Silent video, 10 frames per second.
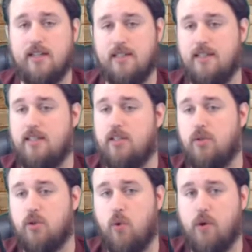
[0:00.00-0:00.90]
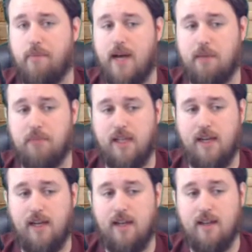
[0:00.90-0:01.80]
TCU's quarterback
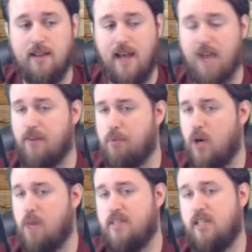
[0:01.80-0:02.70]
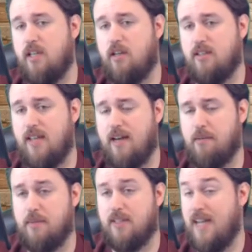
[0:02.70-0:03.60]
play, they have a promising young
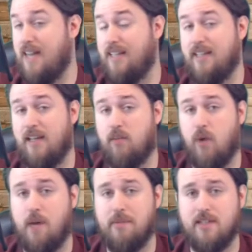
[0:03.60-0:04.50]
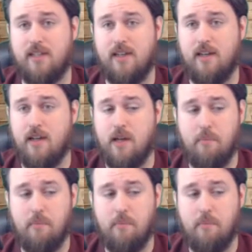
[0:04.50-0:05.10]
talent in Robinson,